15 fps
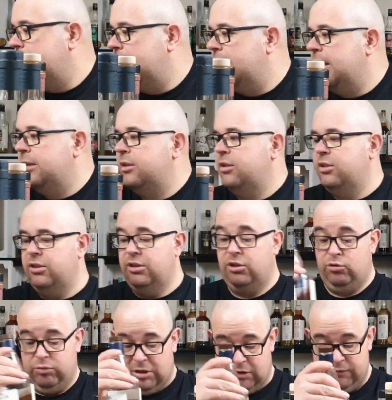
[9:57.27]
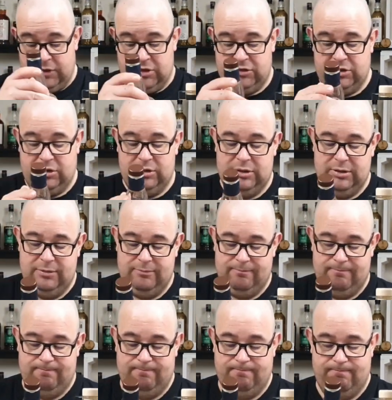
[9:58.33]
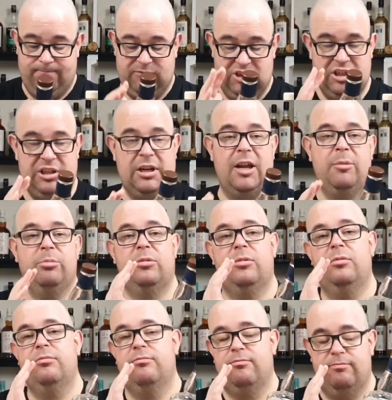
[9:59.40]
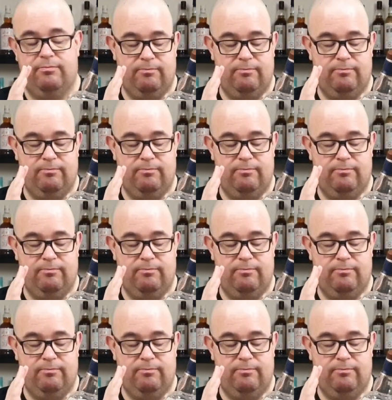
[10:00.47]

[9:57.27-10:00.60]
And 12 years old, staple